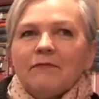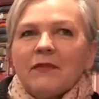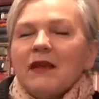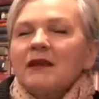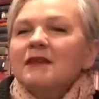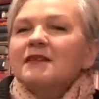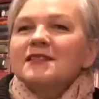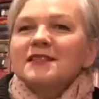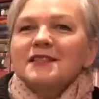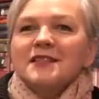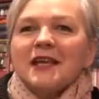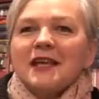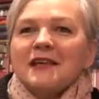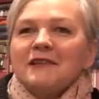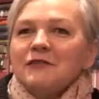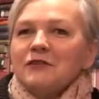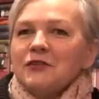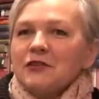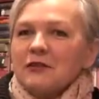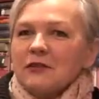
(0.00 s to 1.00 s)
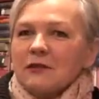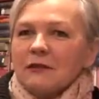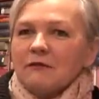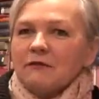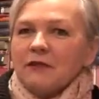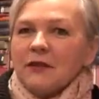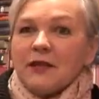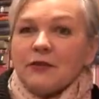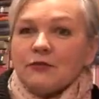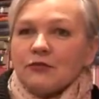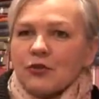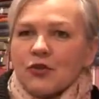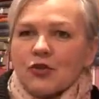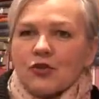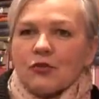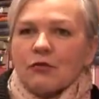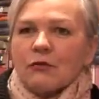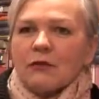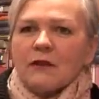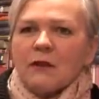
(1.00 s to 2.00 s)
extent of
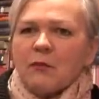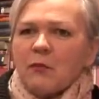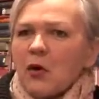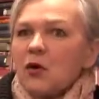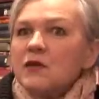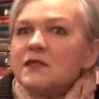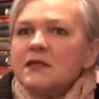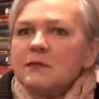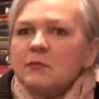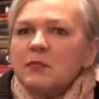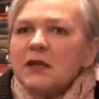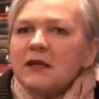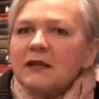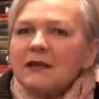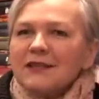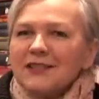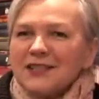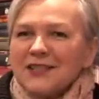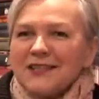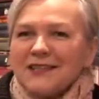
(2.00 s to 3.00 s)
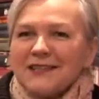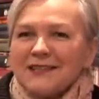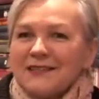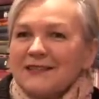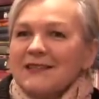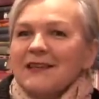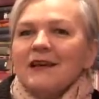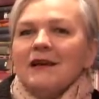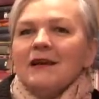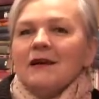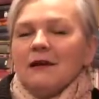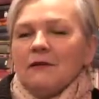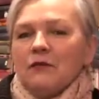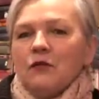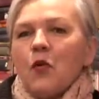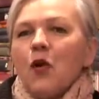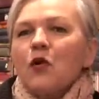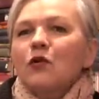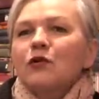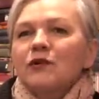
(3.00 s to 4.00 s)
literature and the possibilities of
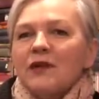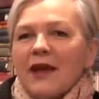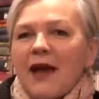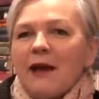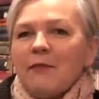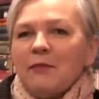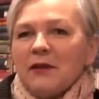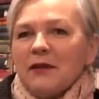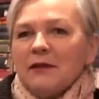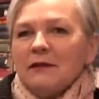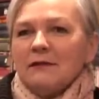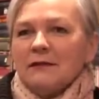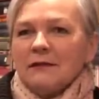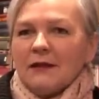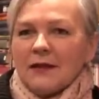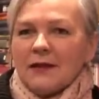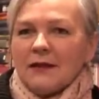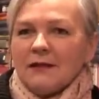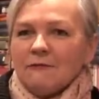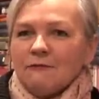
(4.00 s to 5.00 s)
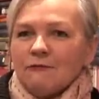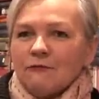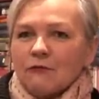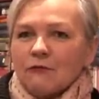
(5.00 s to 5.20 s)
what could happen in